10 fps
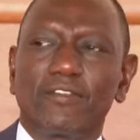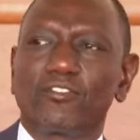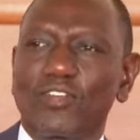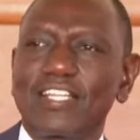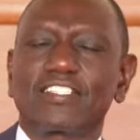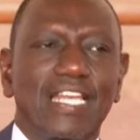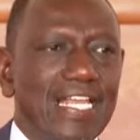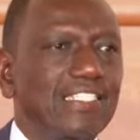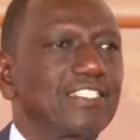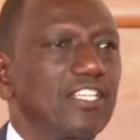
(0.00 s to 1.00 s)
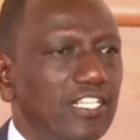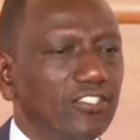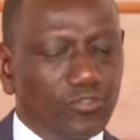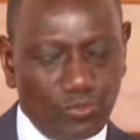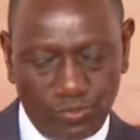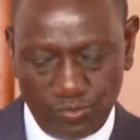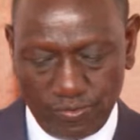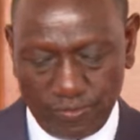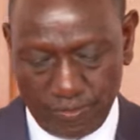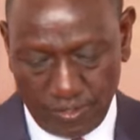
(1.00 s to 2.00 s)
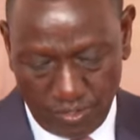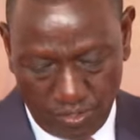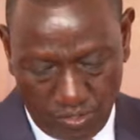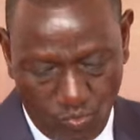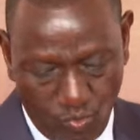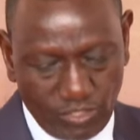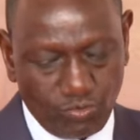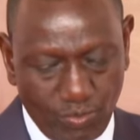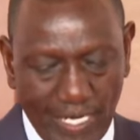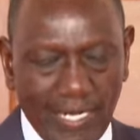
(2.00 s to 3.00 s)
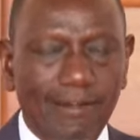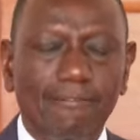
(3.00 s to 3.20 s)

translates into what will